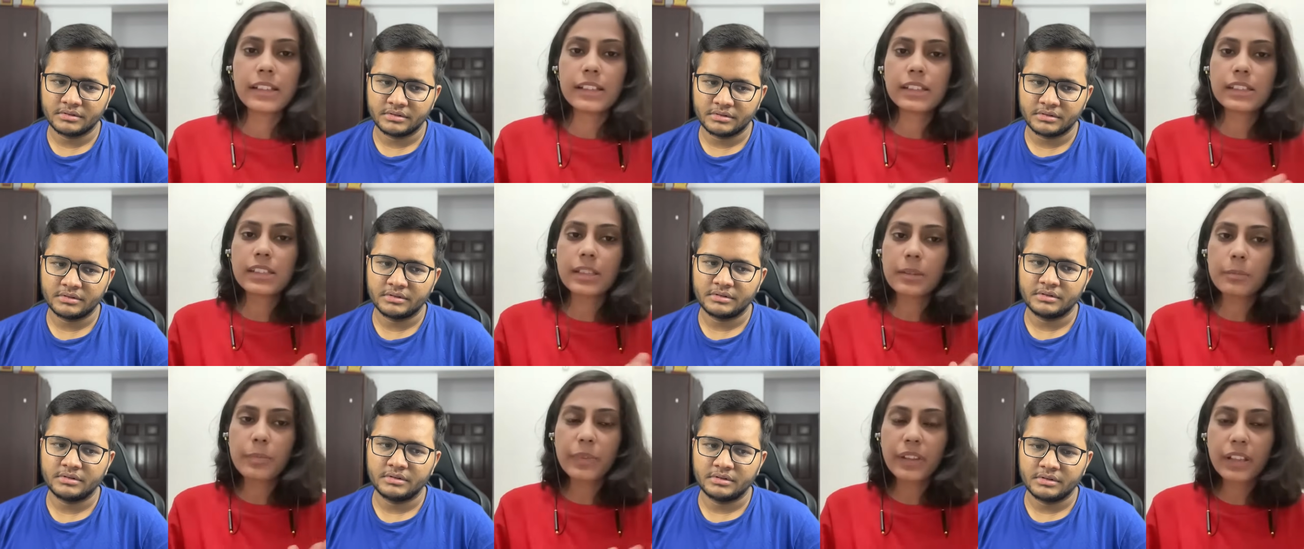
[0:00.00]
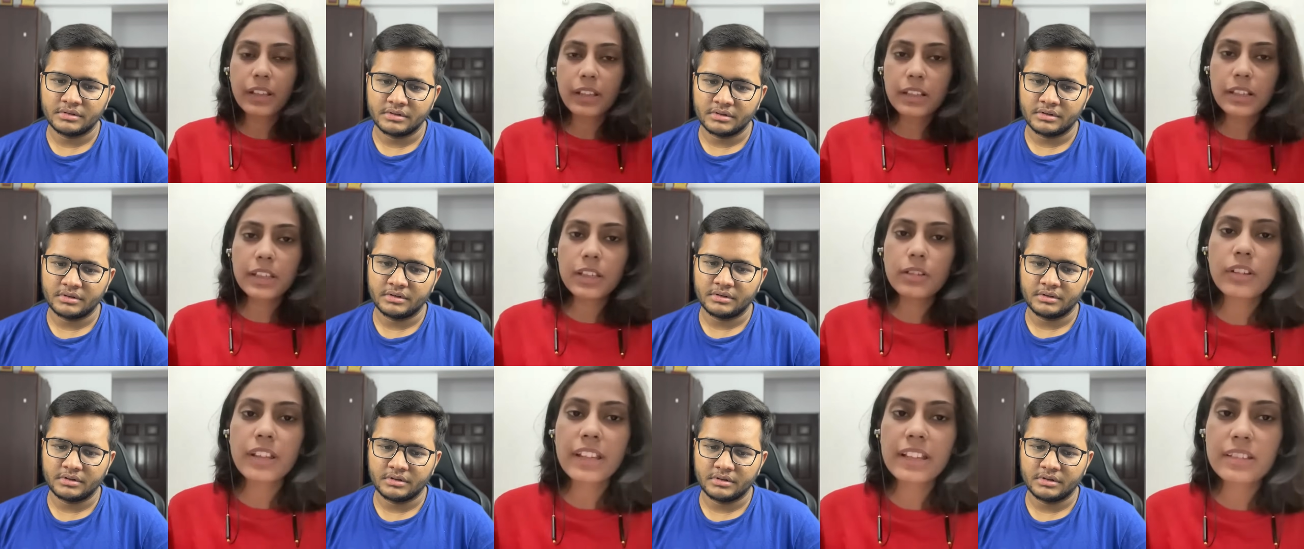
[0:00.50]
Speaker 1: the
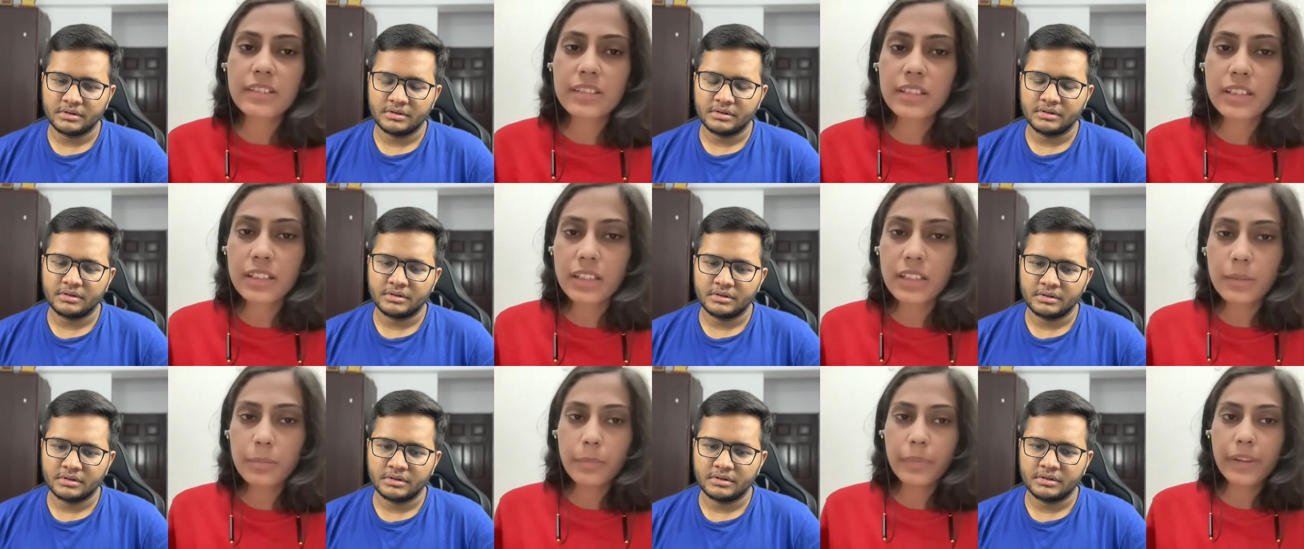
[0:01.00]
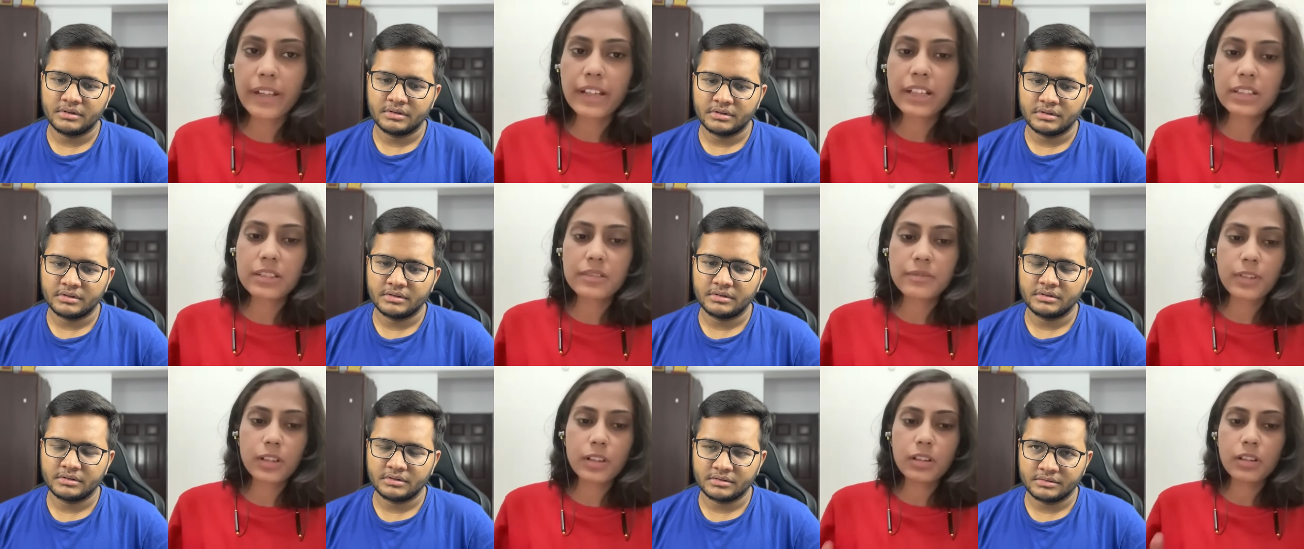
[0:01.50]
typical duration
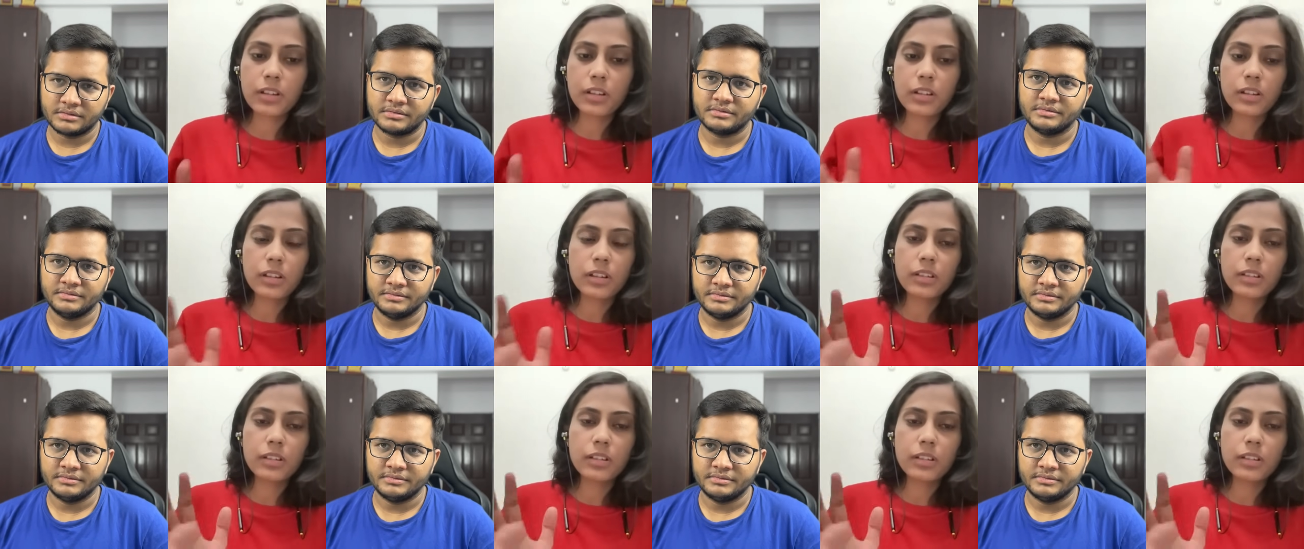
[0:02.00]
depends uh,